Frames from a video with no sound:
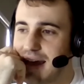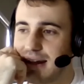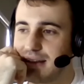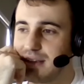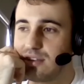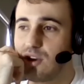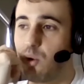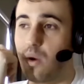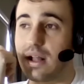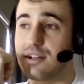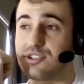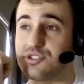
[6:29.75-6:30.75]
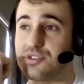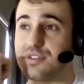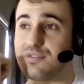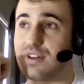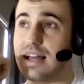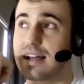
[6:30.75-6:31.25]
and I didn't know what I was doing
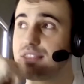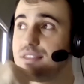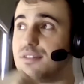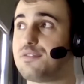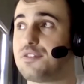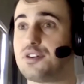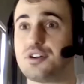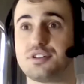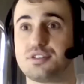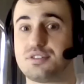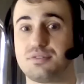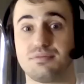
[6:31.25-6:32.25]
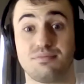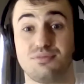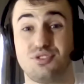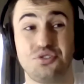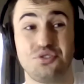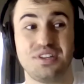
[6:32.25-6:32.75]
for like the first
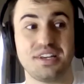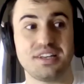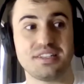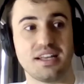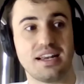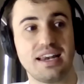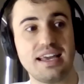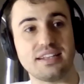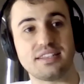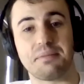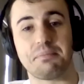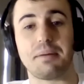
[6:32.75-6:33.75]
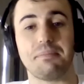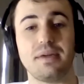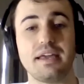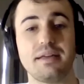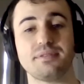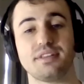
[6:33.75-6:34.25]
2 years at least. And my
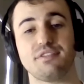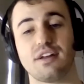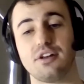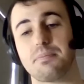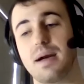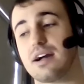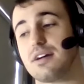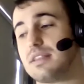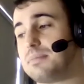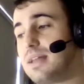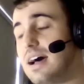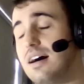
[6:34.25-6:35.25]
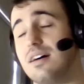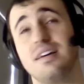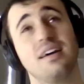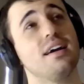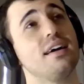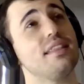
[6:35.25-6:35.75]
memes, if I look back on them now,
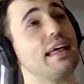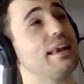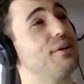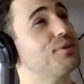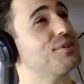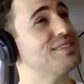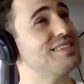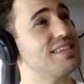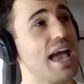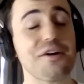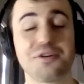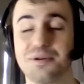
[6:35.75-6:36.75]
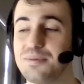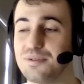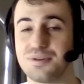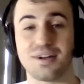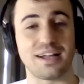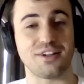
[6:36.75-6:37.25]
they look
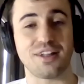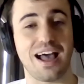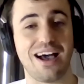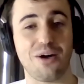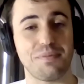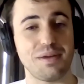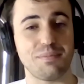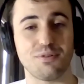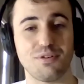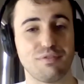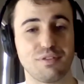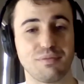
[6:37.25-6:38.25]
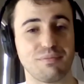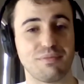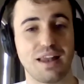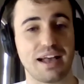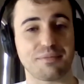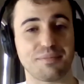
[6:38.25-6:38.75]
terrible. I don't know how people even
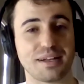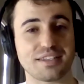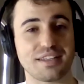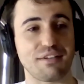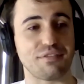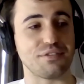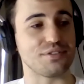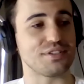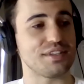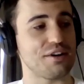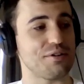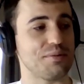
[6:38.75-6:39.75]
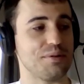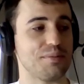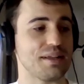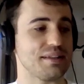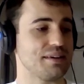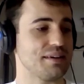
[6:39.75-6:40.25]
liked my stuff. It was terrible.
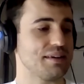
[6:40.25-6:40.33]
But